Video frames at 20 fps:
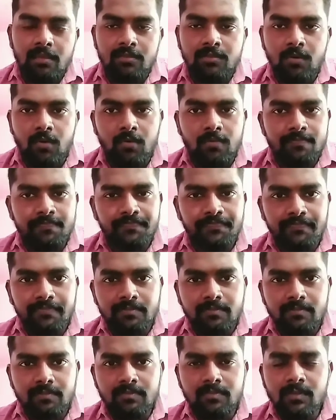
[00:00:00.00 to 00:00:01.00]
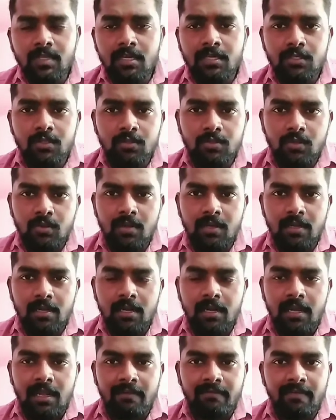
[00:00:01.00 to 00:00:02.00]
So you should
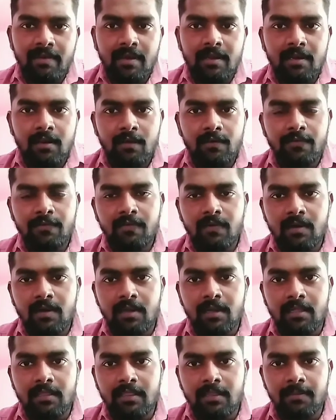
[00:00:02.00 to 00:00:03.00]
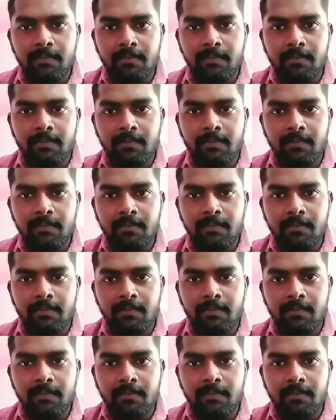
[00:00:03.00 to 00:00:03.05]
aware of the